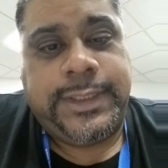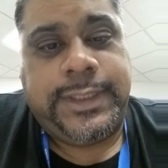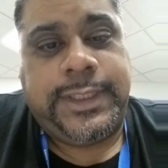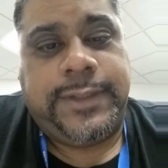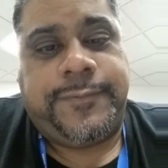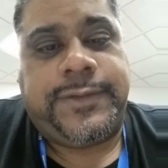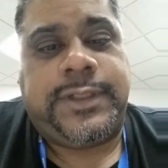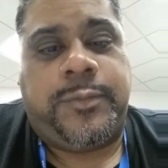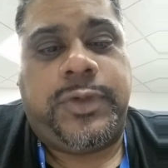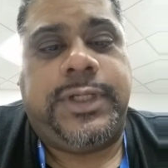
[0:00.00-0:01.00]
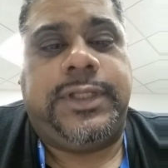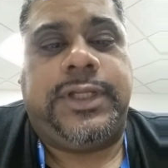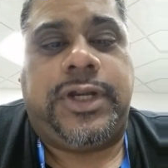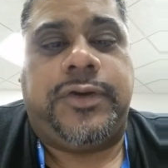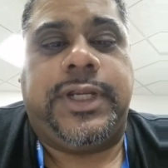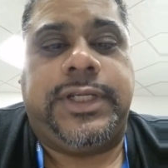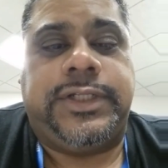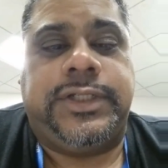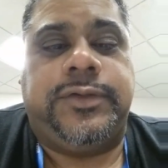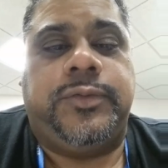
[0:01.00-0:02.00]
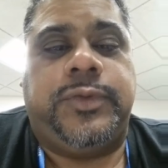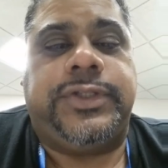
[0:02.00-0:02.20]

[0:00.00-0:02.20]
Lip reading: if someone in the congregation was